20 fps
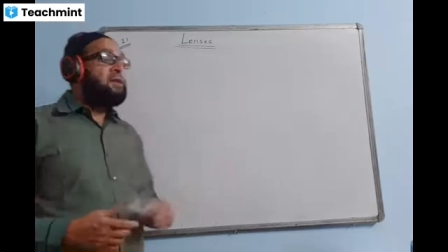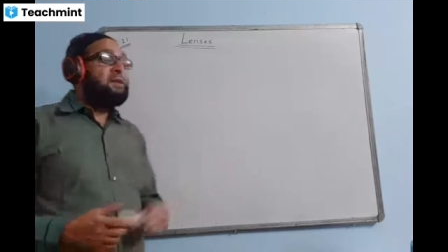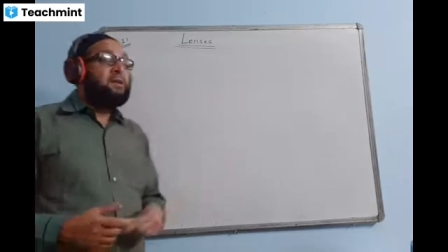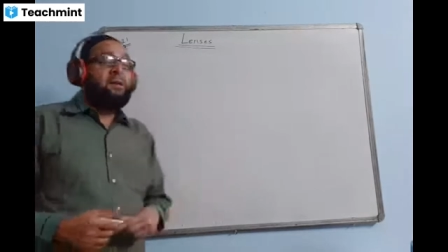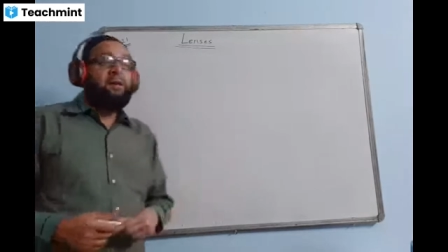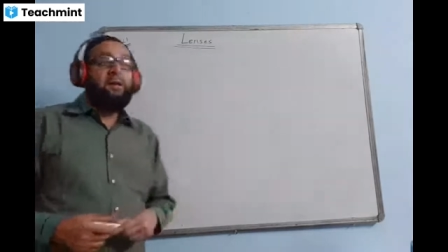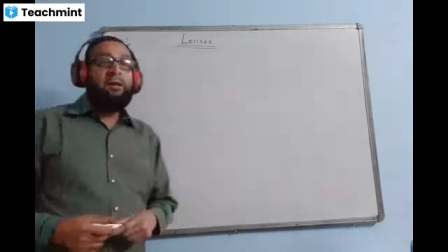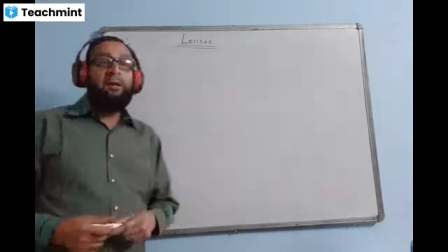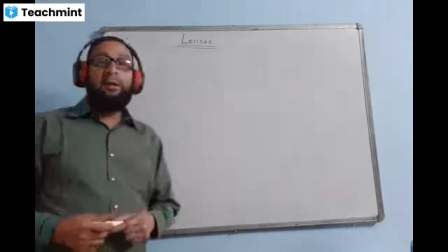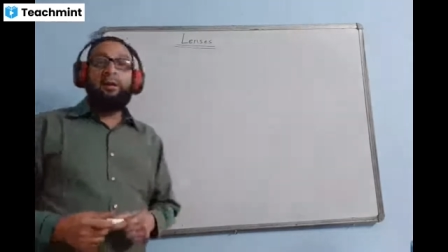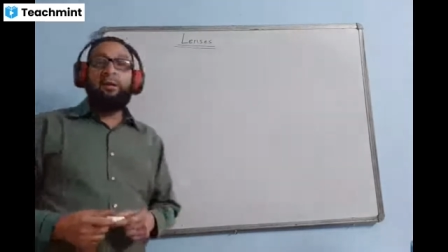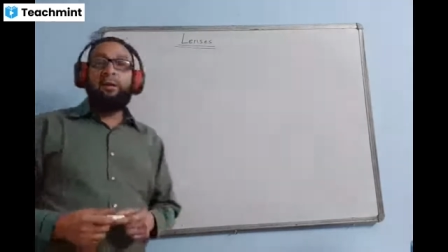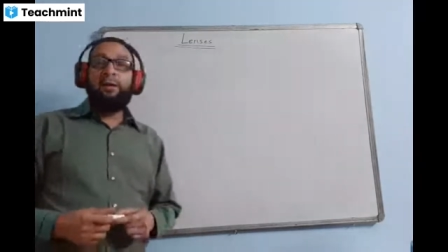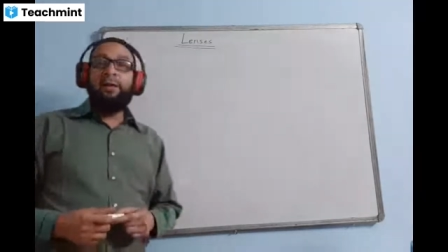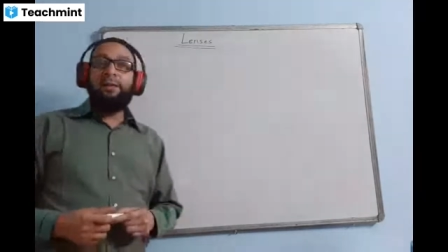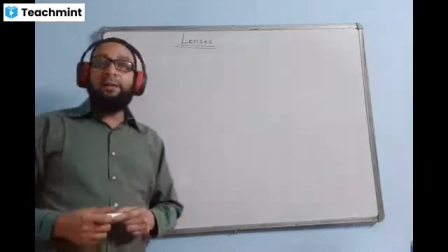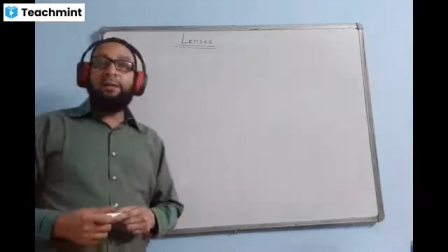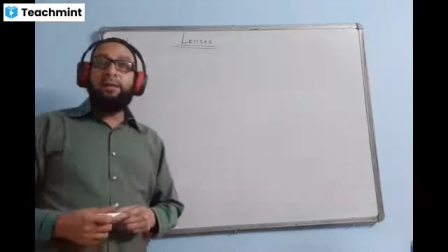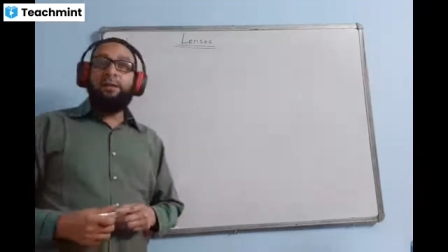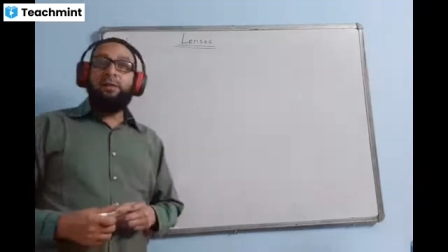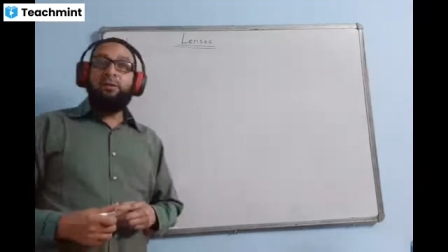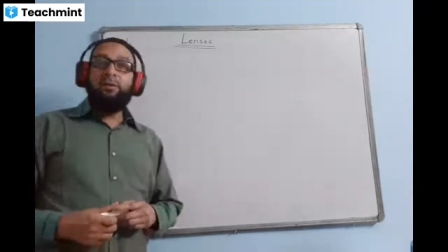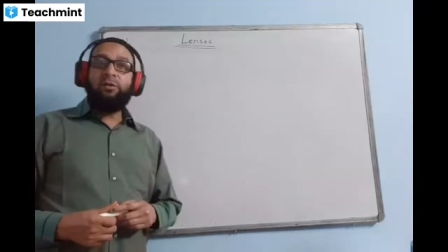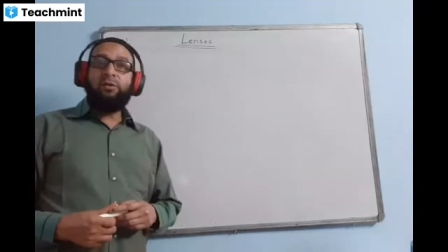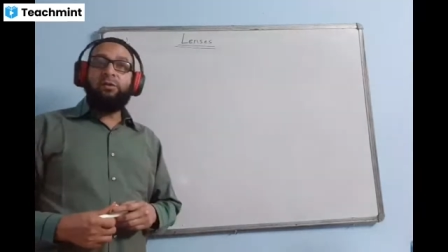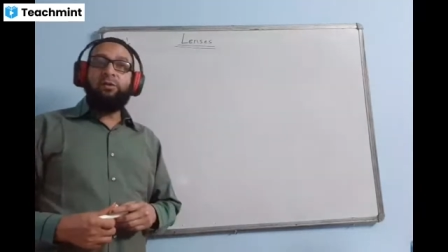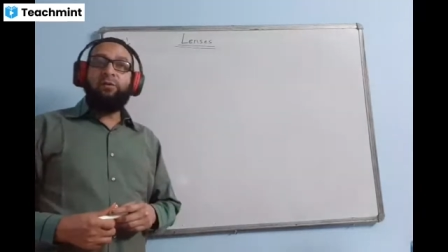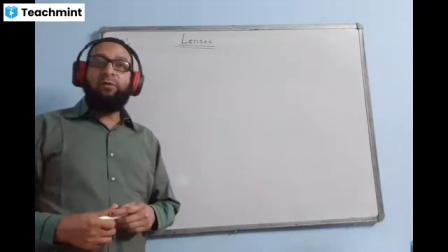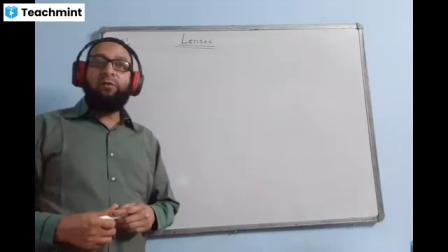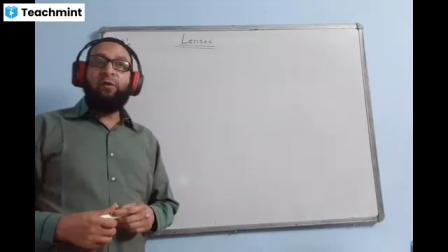is used to form an
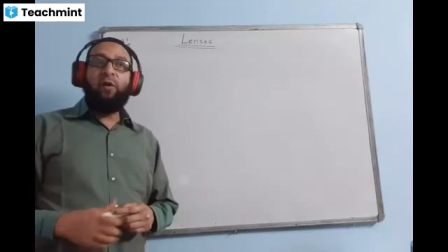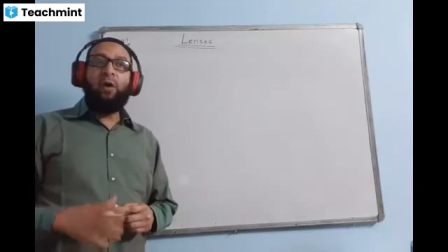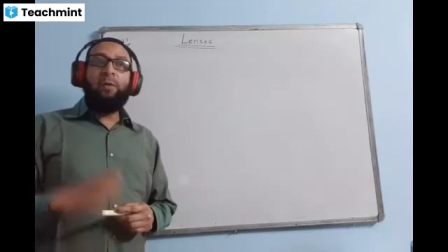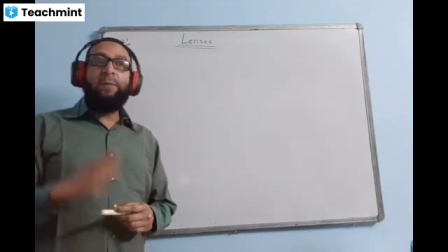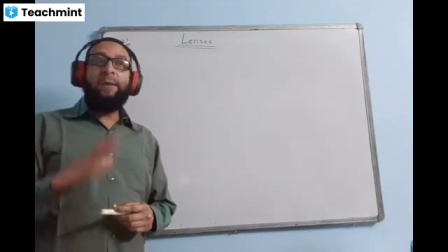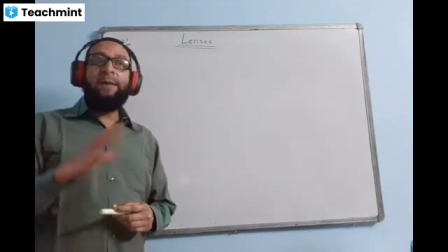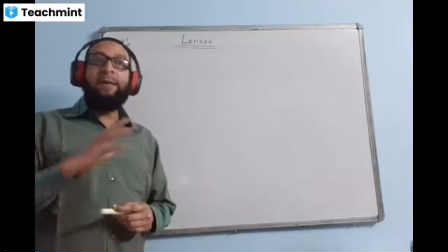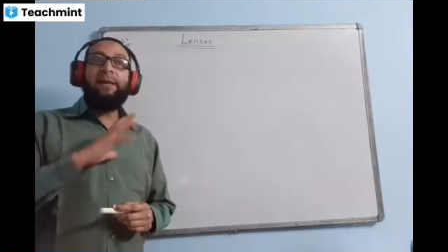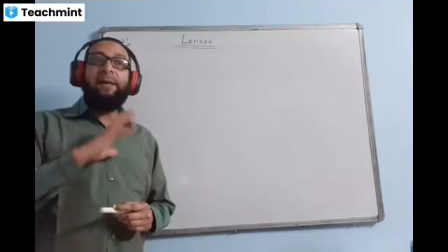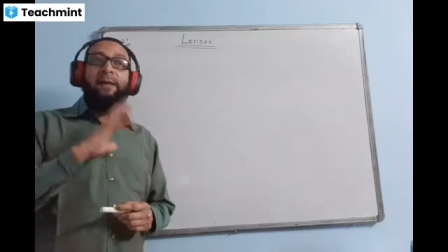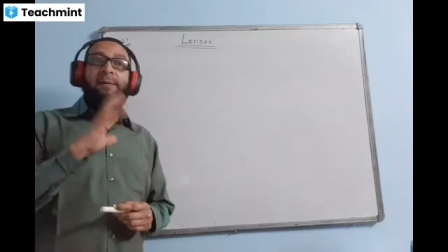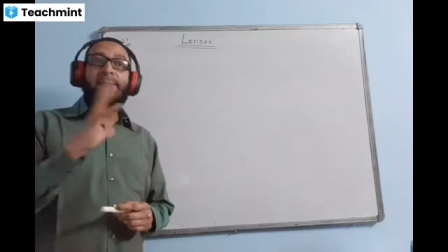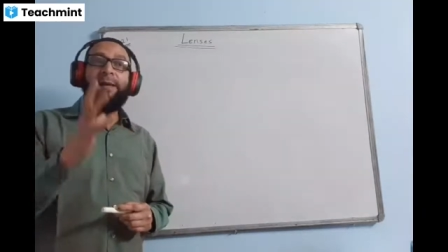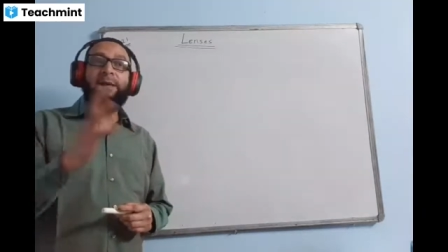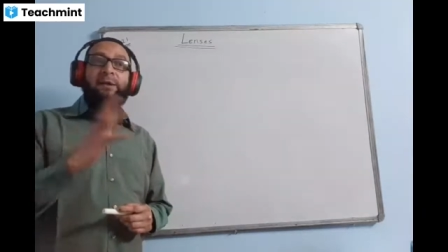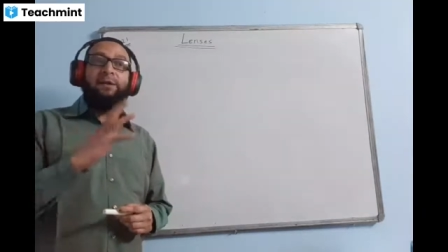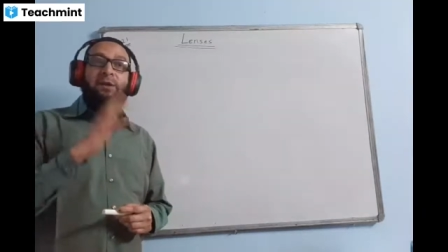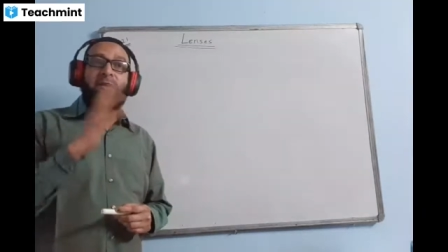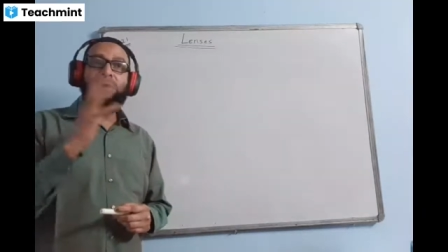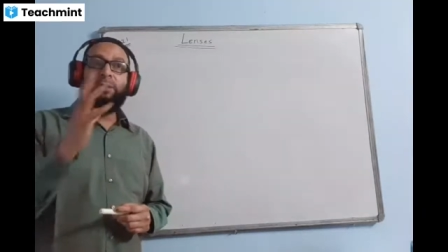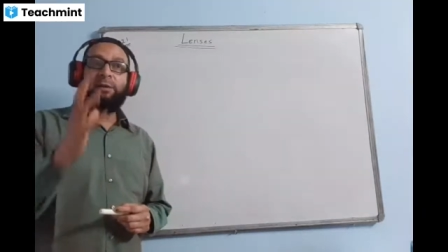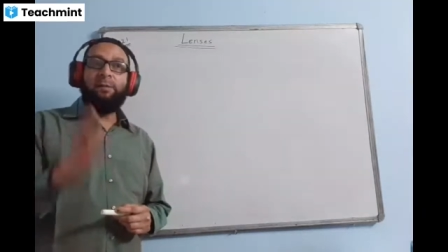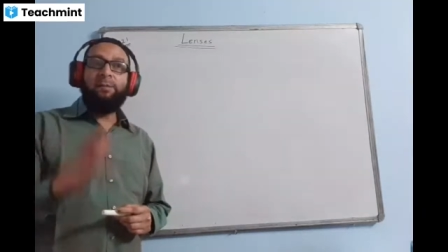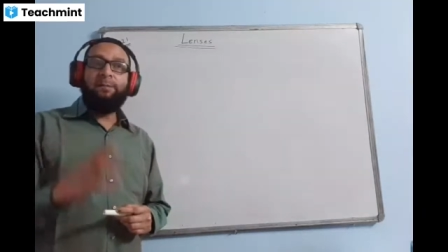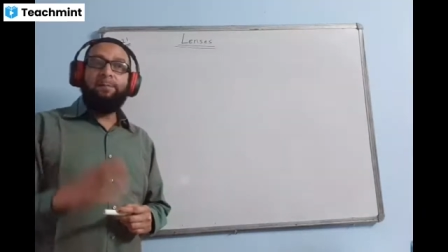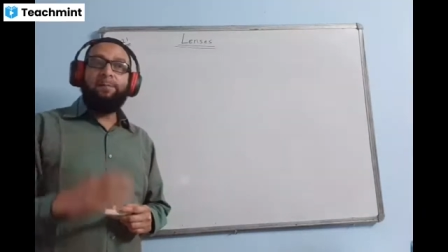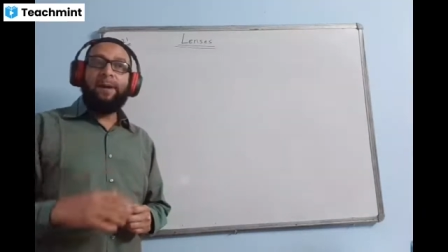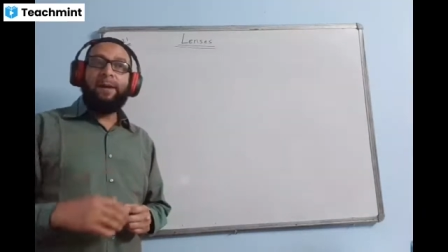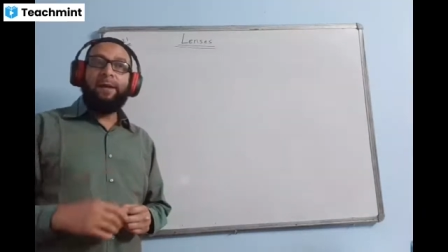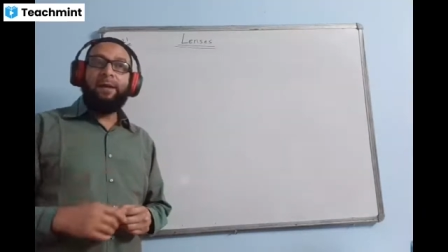image by
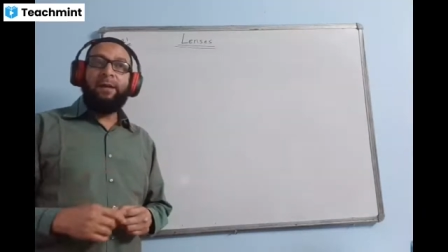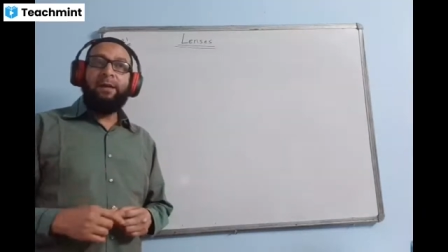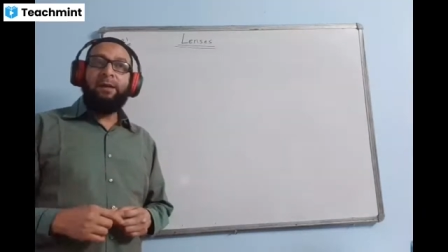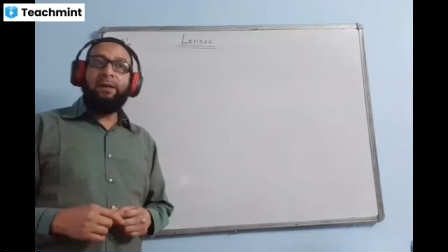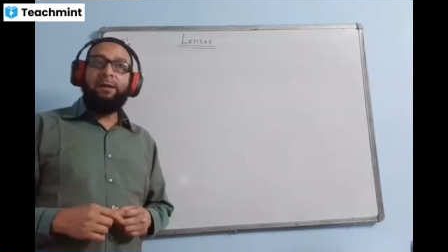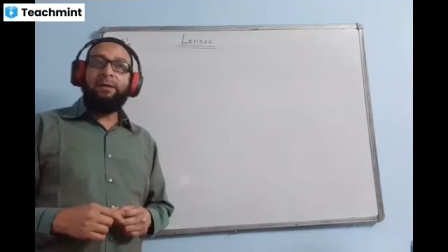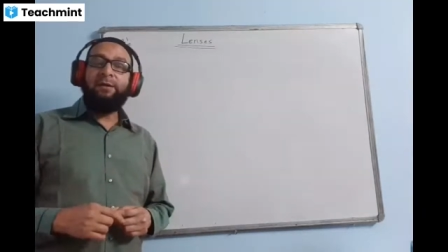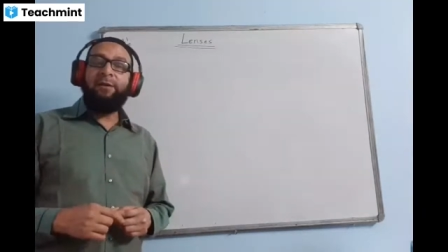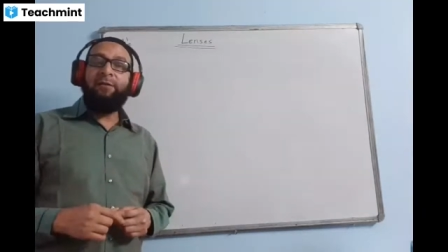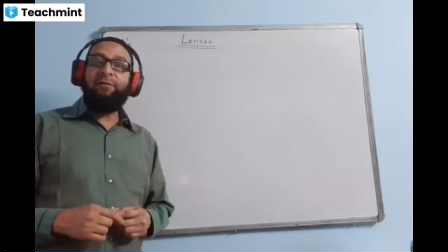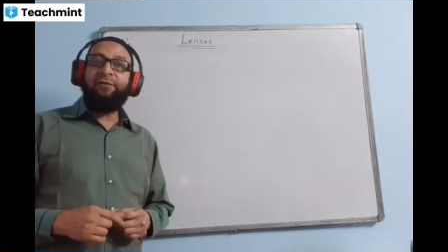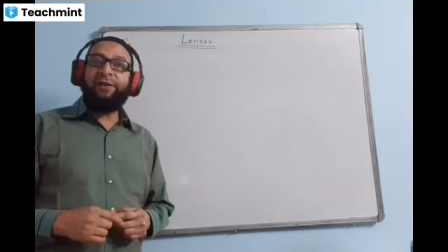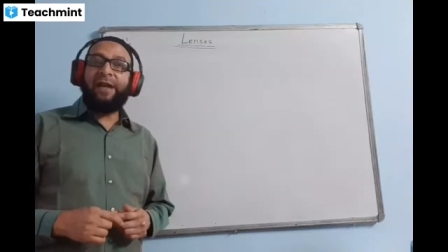refraction.